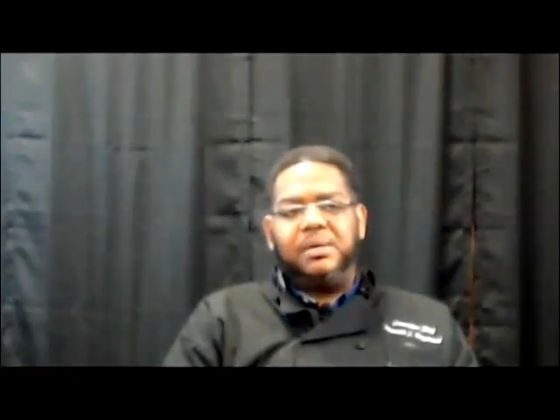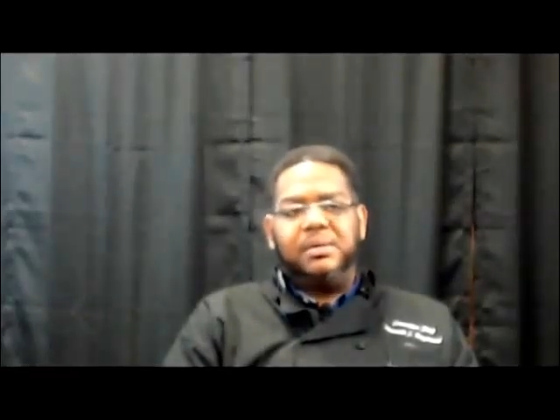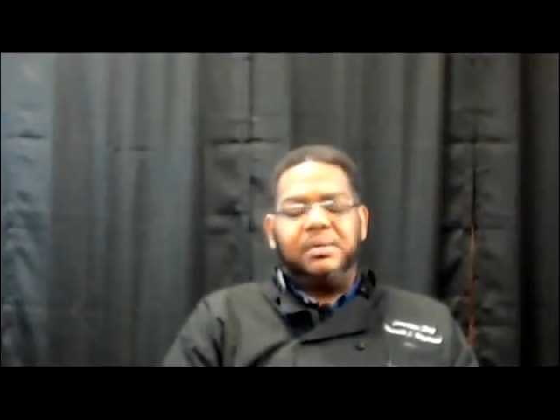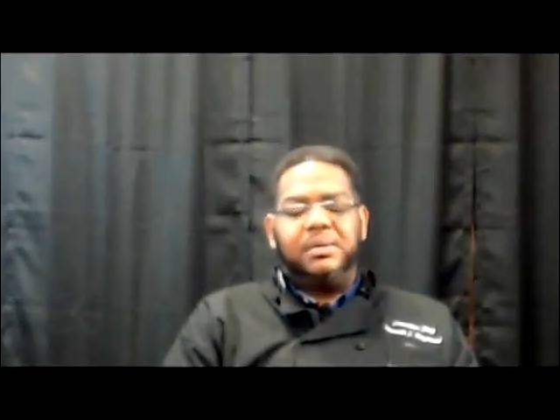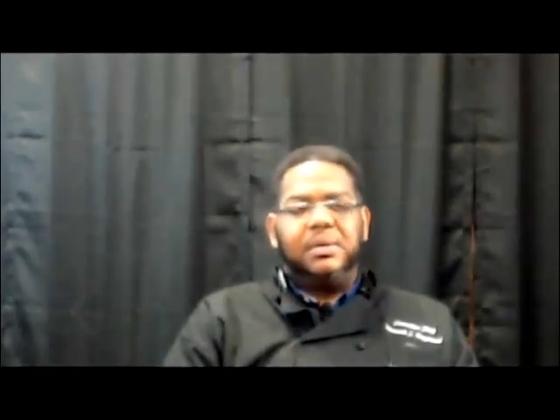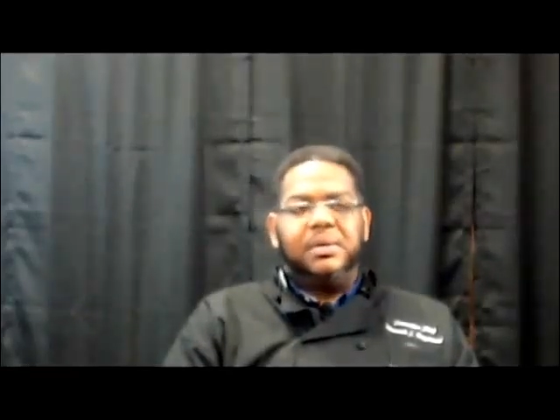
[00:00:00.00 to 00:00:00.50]
and
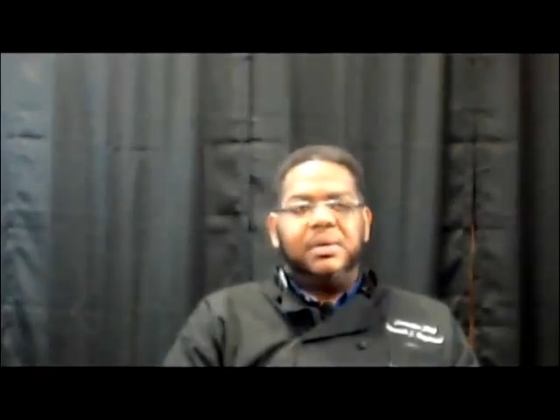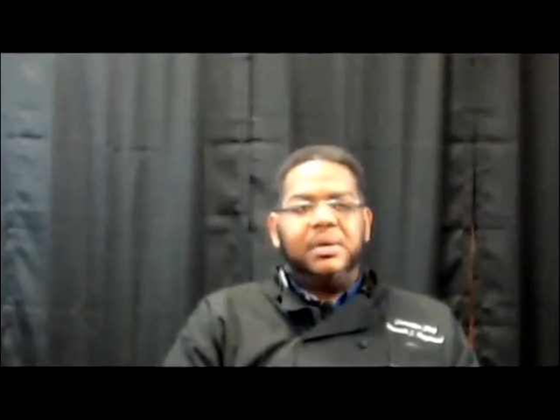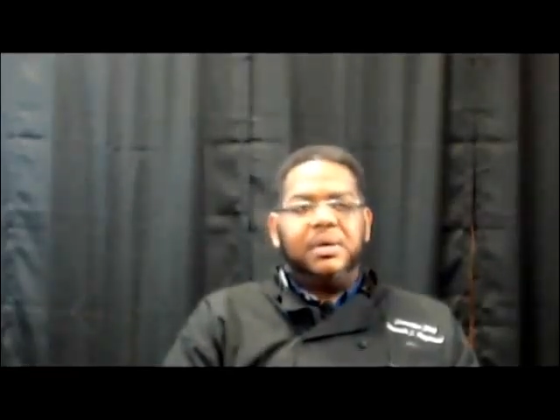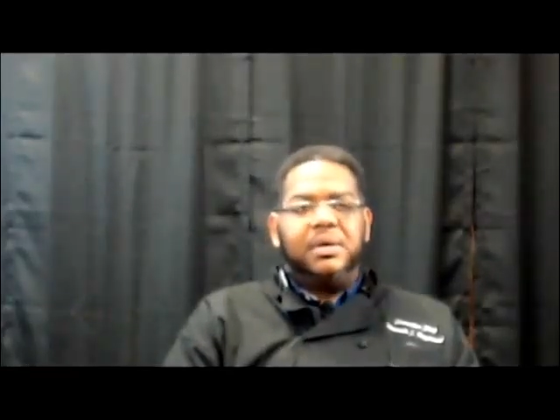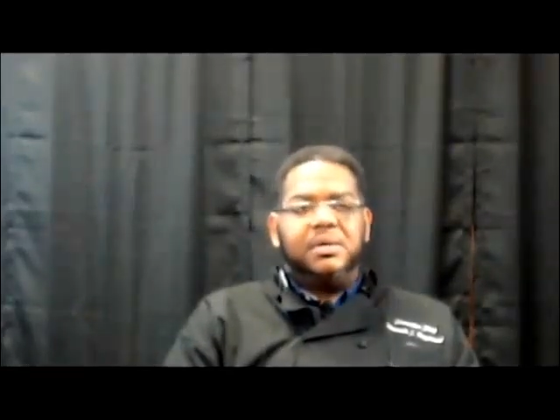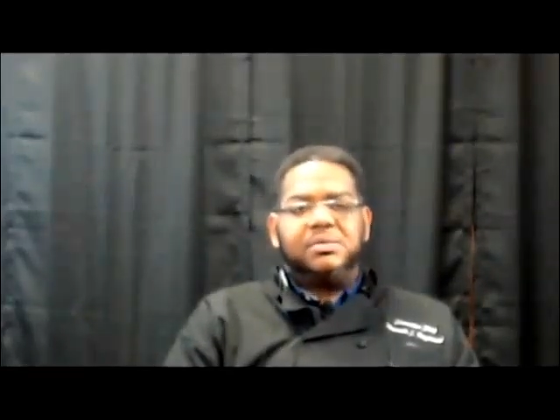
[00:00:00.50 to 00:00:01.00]

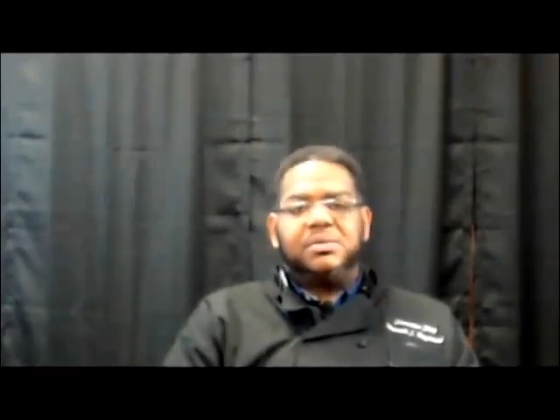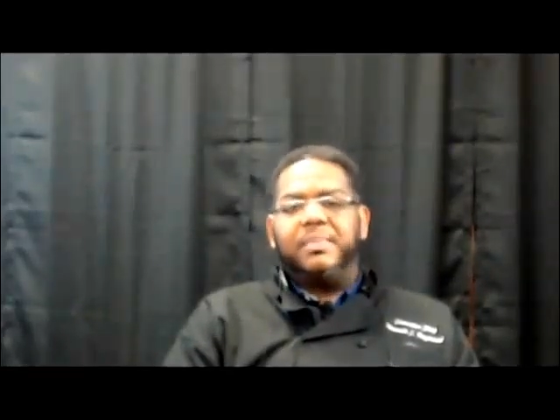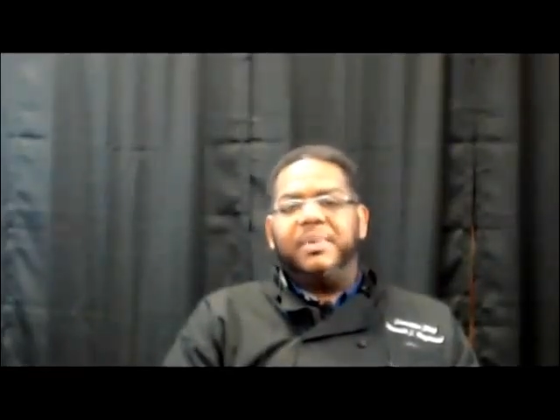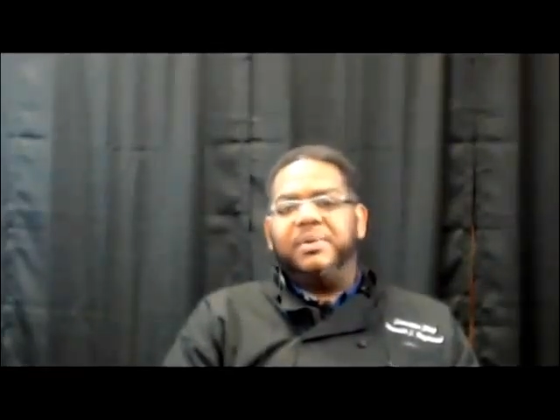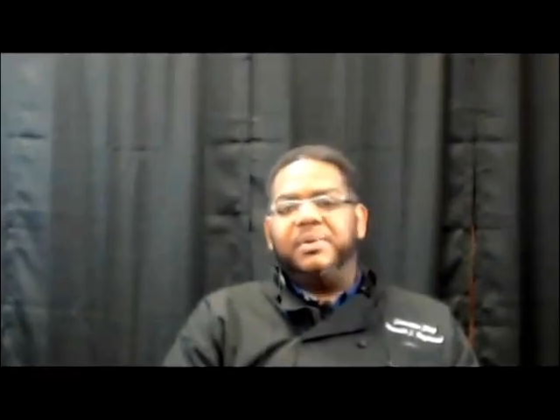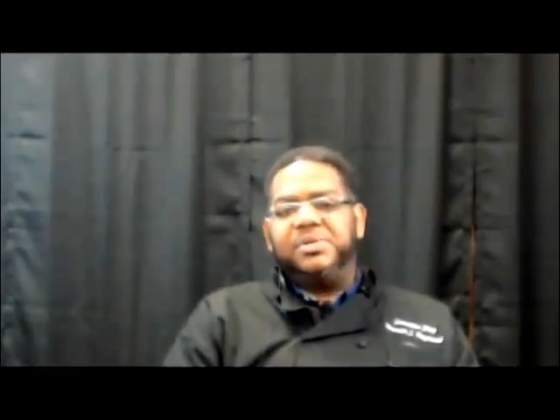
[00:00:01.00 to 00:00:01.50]

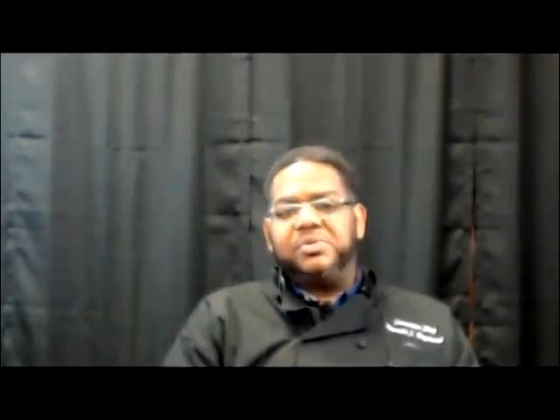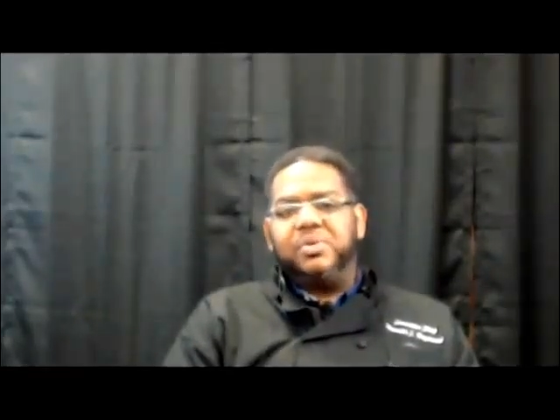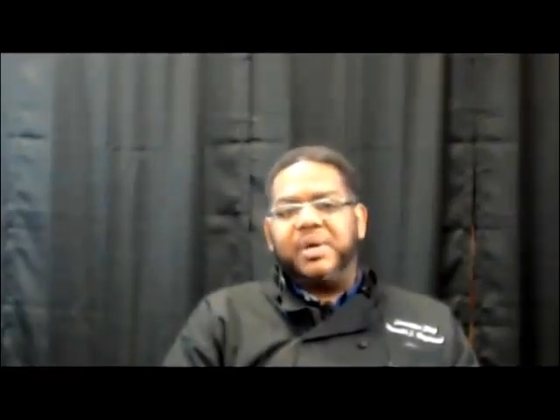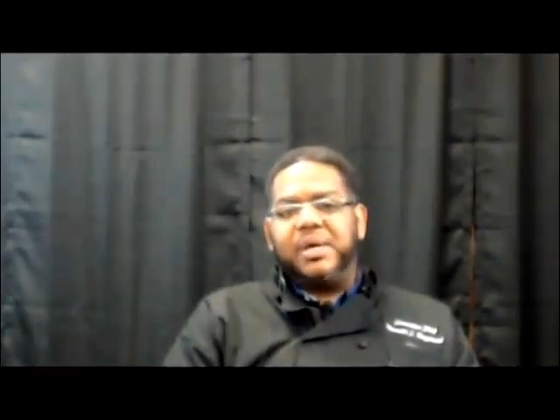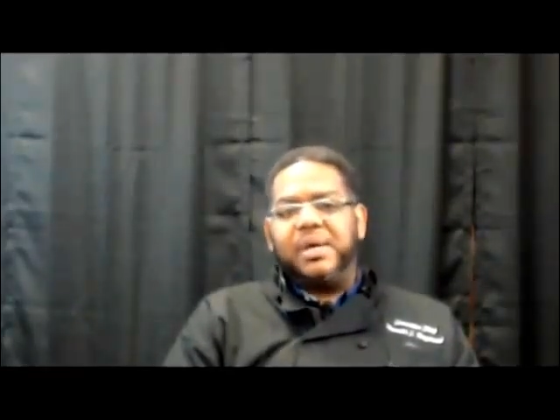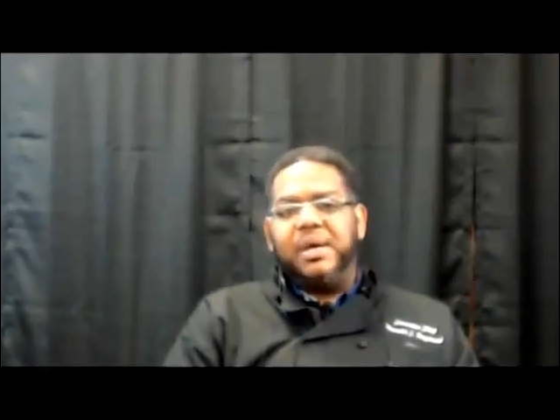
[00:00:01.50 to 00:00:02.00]
strawberry
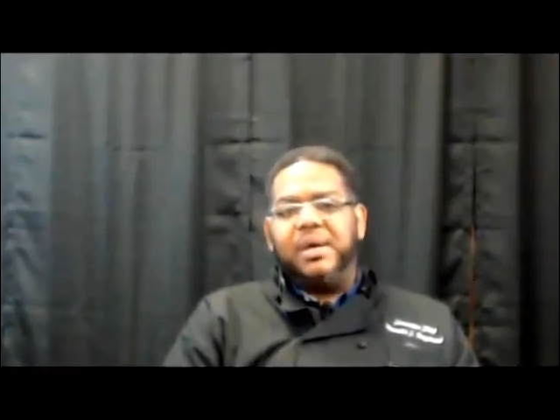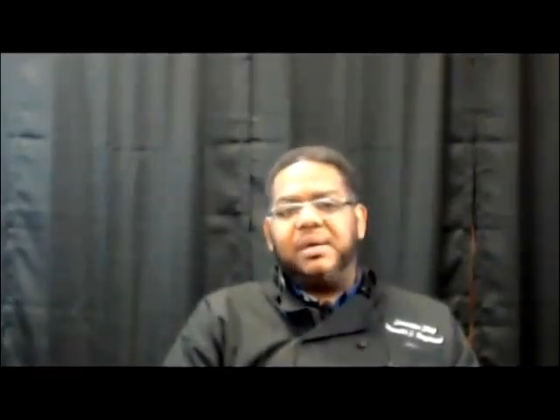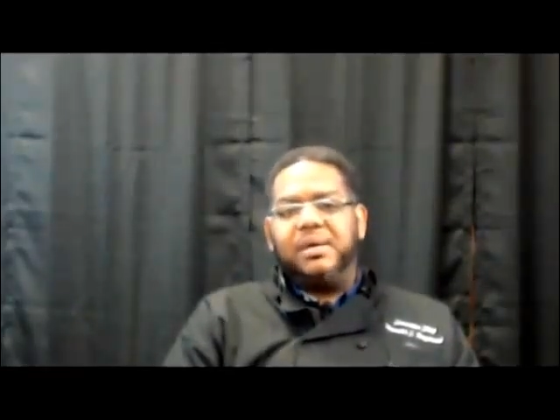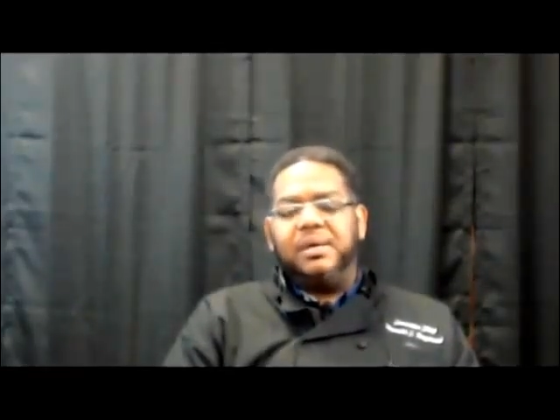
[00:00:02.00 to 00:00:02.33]
shortcake.